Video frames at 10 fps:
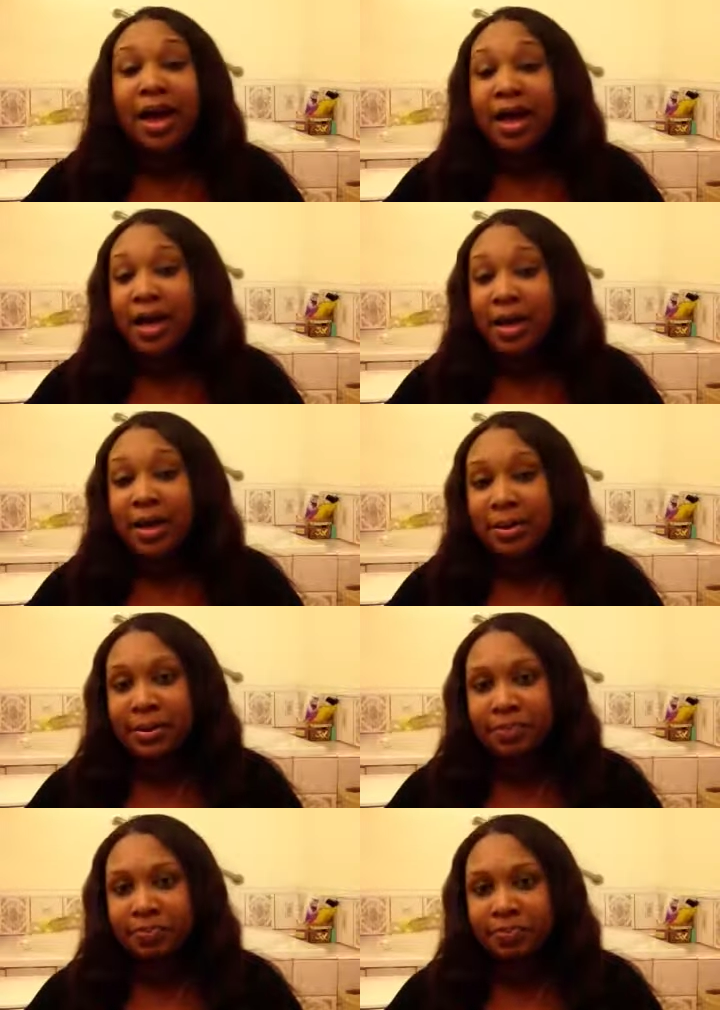
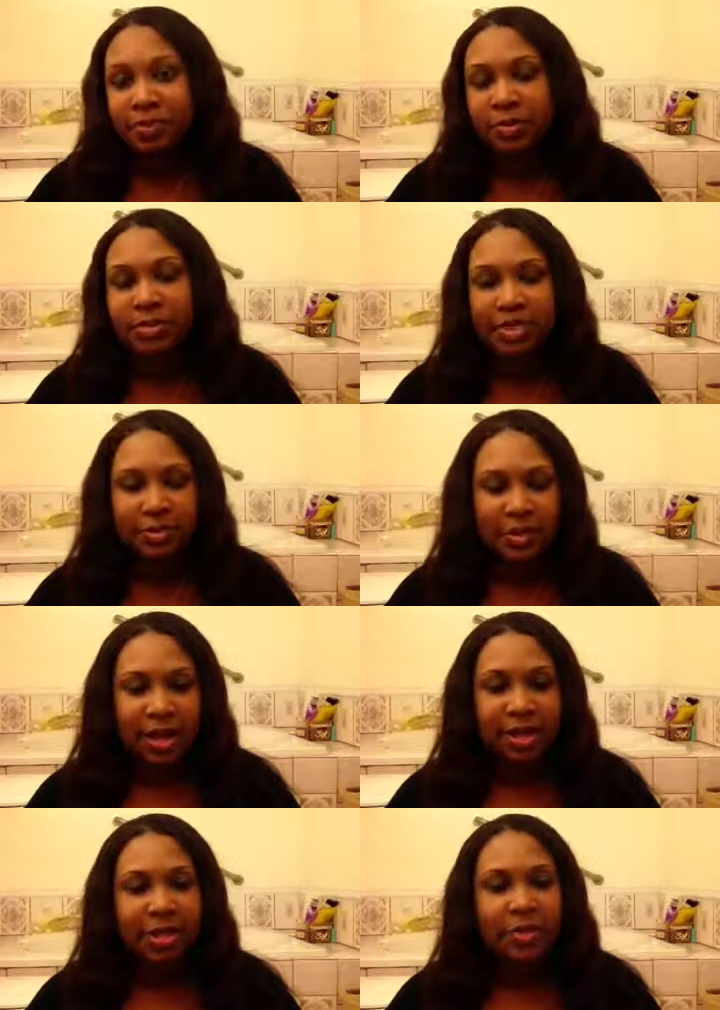um, let me see what I
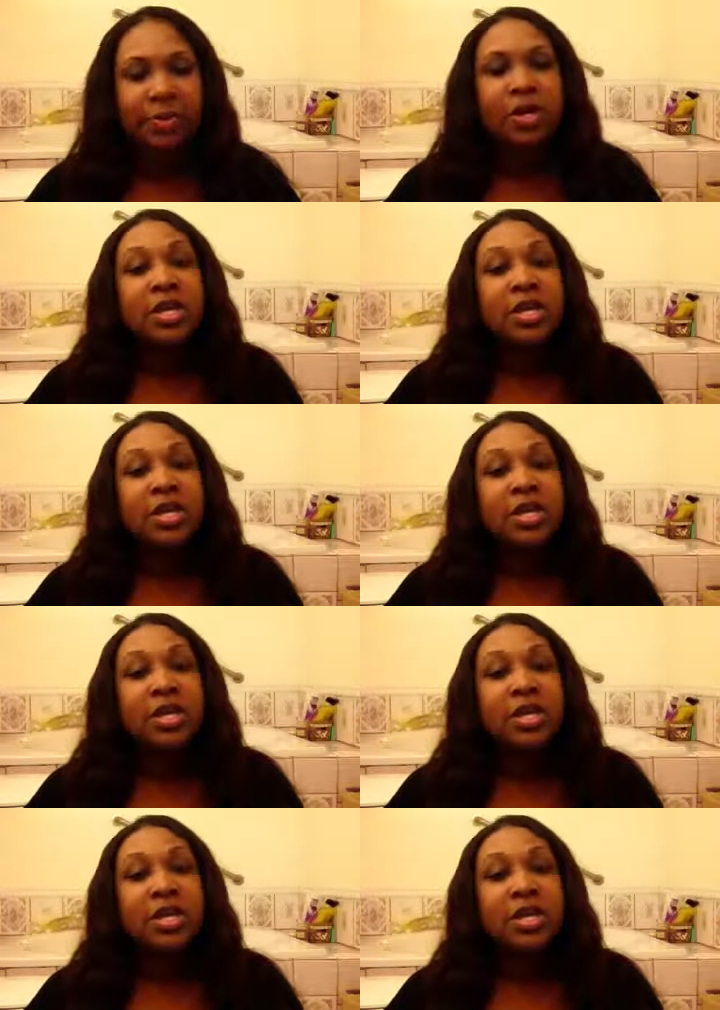can do.